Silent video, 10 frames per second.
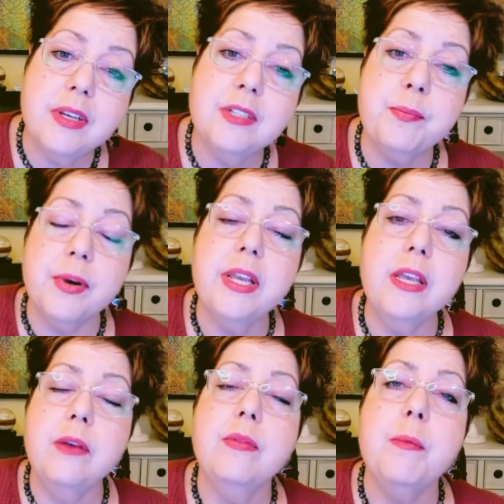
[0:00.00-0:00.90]
is
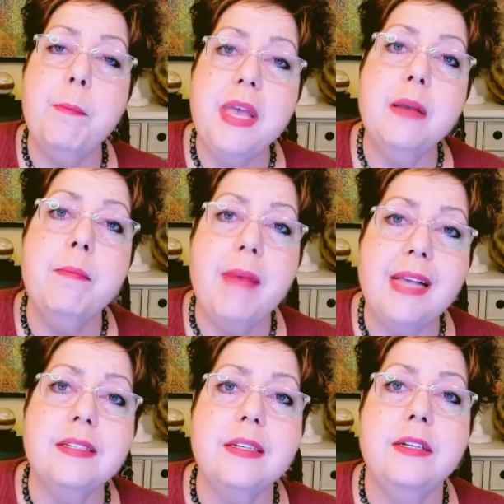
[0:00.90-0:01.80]
bringing you the big
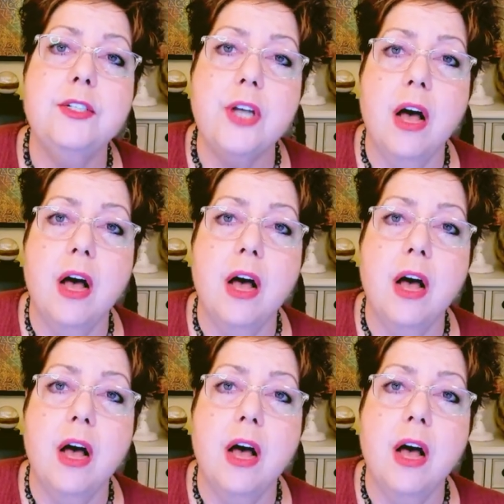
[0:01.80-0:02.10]
message